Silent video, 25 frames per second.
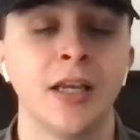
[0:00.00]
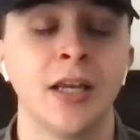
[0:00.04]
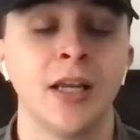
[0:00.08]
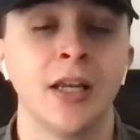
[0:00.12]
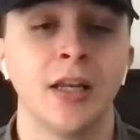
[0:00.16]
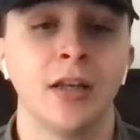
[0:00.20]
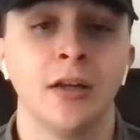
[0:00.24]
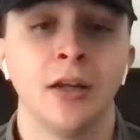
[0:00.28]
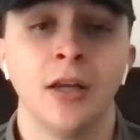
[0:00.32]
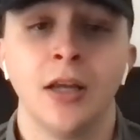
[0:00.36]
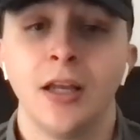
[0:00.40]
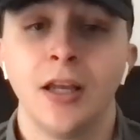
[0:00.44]

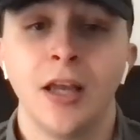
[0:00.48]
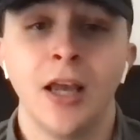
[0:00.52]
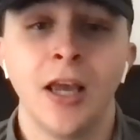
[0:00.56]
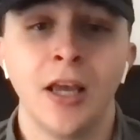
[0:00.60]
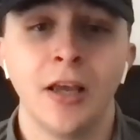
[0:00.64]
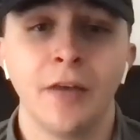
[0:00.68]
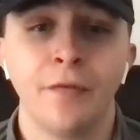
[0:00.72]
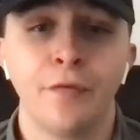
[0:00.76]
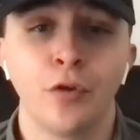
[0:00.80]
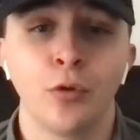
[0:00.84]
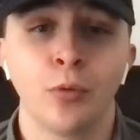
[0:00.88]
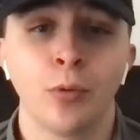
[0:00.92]
And hey,
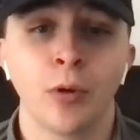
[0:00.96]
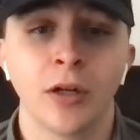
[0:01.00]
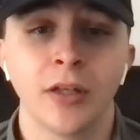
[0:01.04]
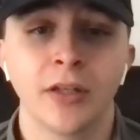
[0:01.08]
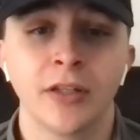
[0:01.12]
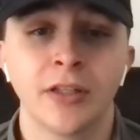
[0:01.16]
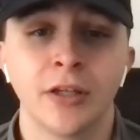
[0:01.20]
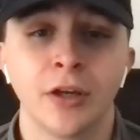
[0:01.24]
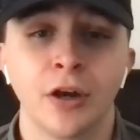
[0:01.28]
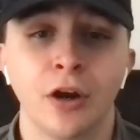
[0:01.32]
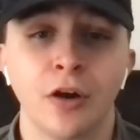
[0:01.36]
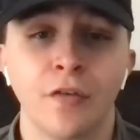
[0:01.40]
if you want to
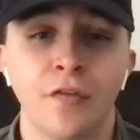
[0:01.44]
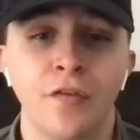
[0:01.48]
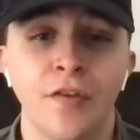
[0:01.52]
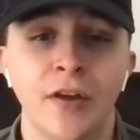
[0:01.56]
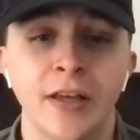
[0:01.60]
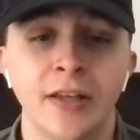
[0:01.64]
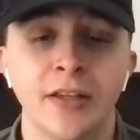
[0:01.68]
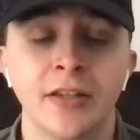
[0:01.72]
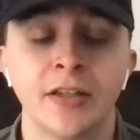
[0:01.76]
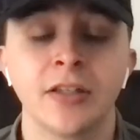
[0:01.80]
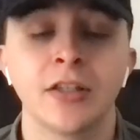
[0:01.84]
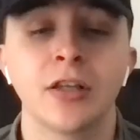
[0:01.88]
see our
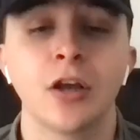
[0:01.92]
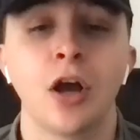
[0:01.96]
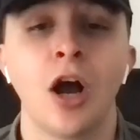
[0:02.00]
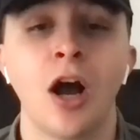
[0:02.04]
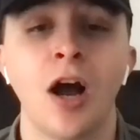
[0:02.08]
faces,